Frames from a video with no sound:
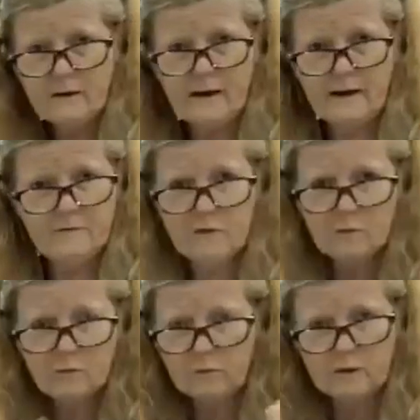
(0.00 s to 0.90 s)
if
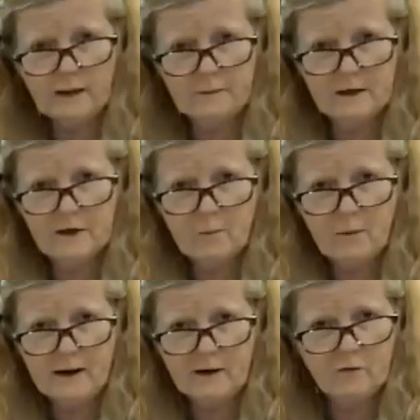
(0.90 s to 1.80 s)
you would like me to go
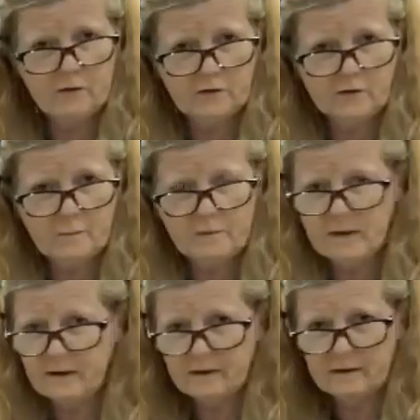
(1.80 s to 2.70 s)
back over
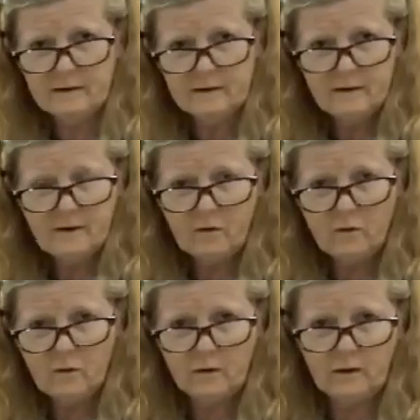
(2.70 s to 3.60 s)
something,
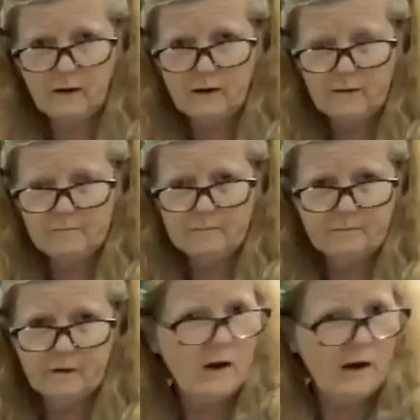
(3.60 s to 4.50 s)
or
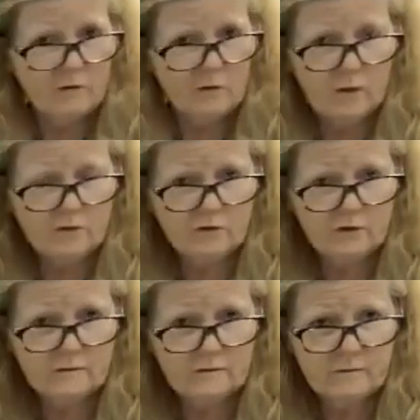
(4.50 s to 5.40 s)
you have a
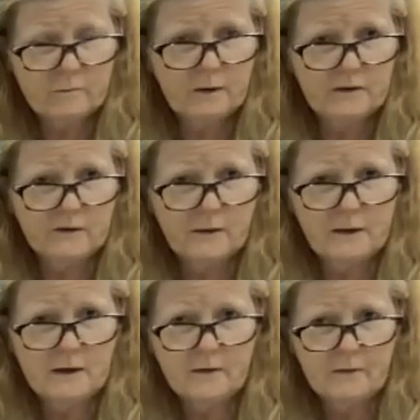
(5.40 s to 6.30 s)
question, please let
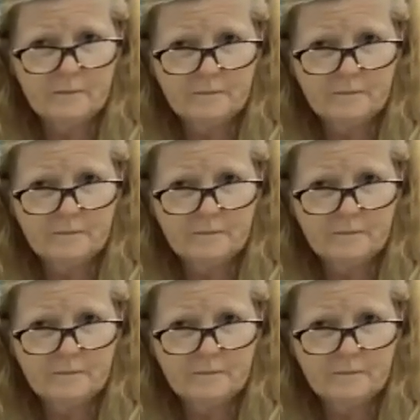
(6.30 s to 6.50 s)
me know.